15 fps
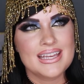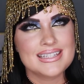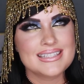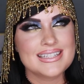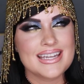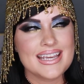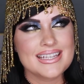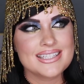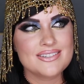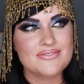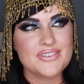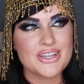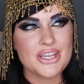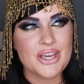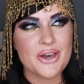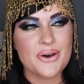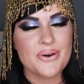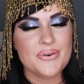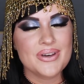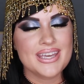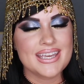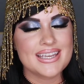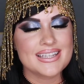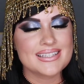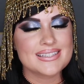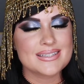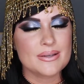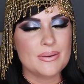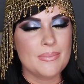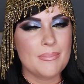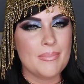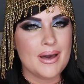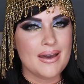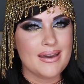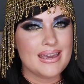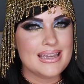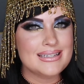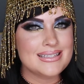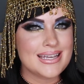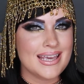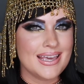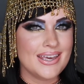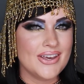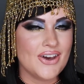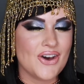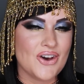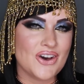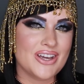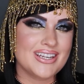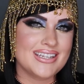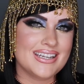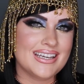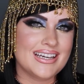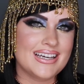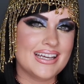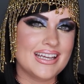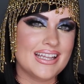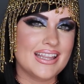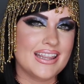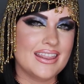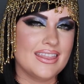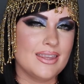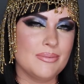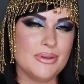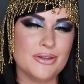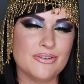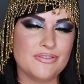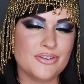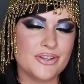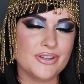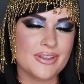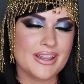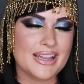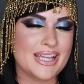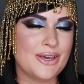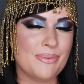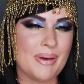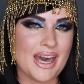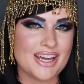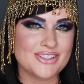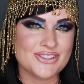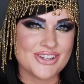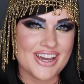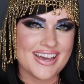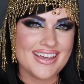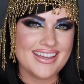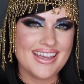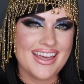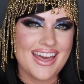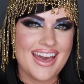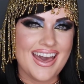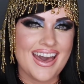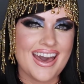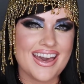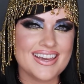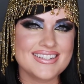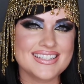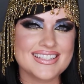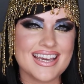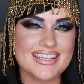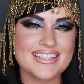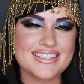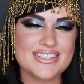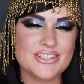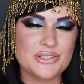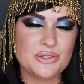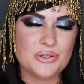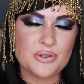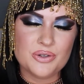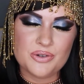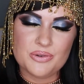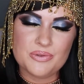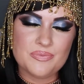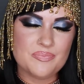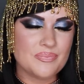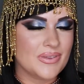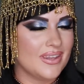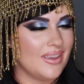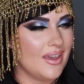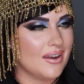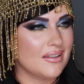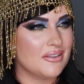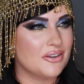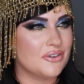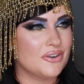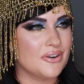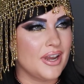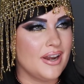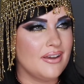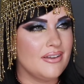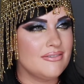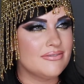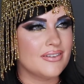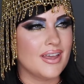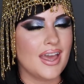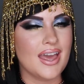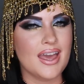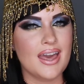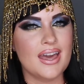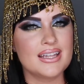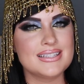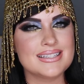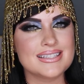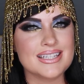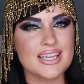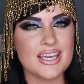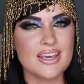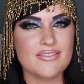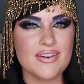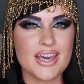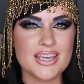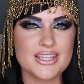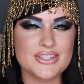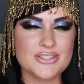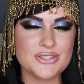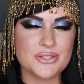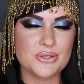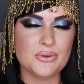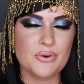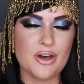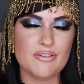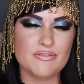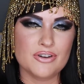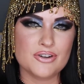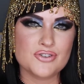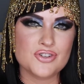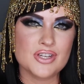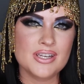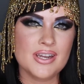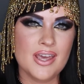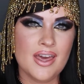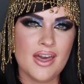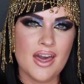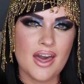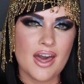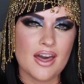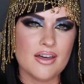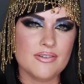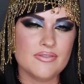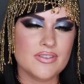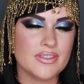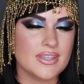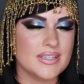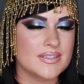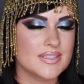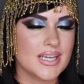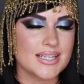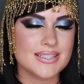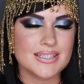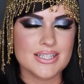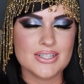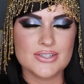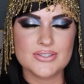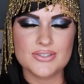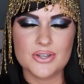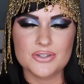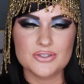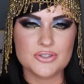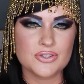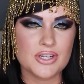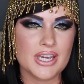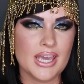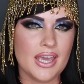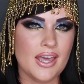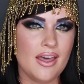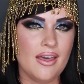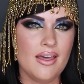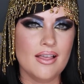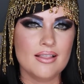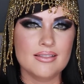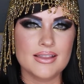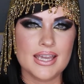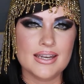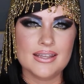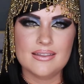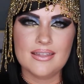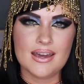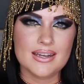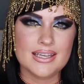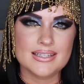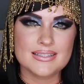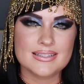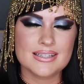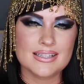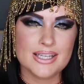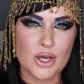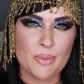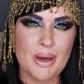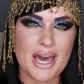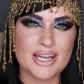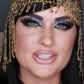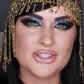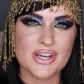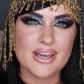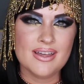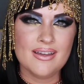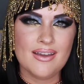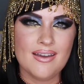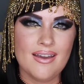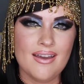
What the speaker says: Today's video is my take on the beautiful Cleopatra. I decided to get a little creative and see if I can do a version of the sexy, sultry lady that is Cleopatra.